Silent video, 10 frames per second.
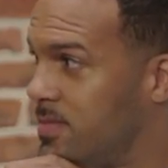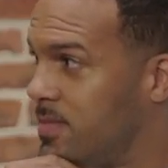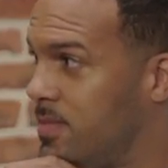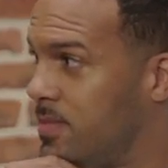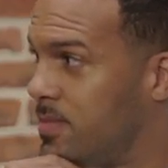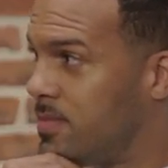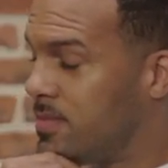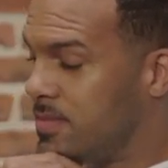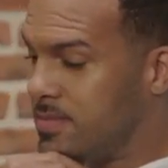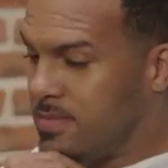
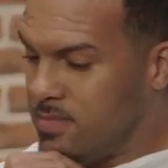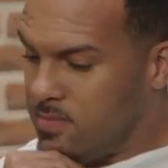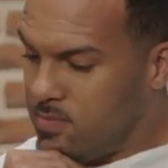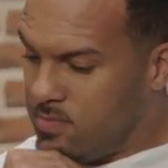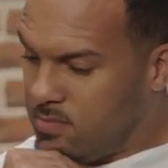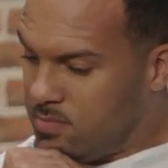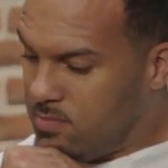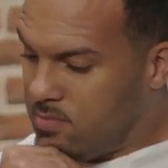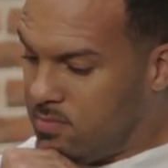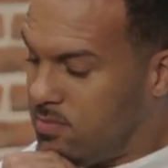
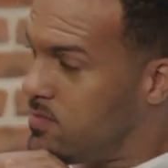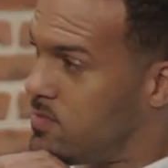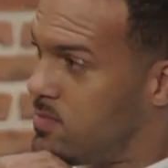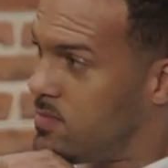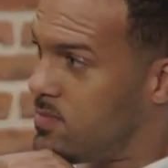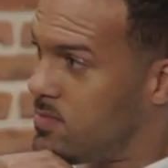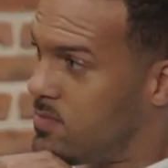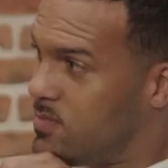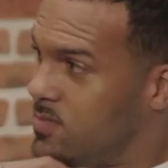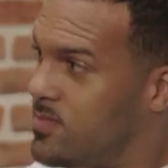
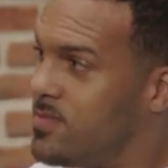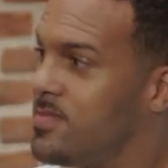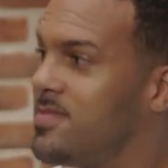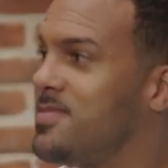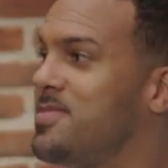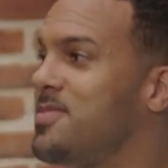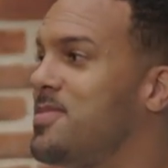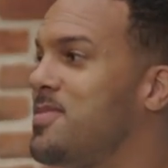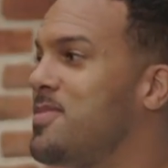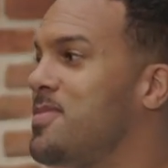
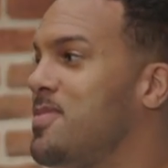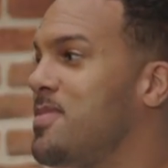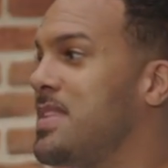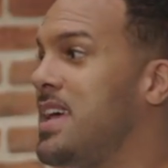No words are spoken by the person on screen.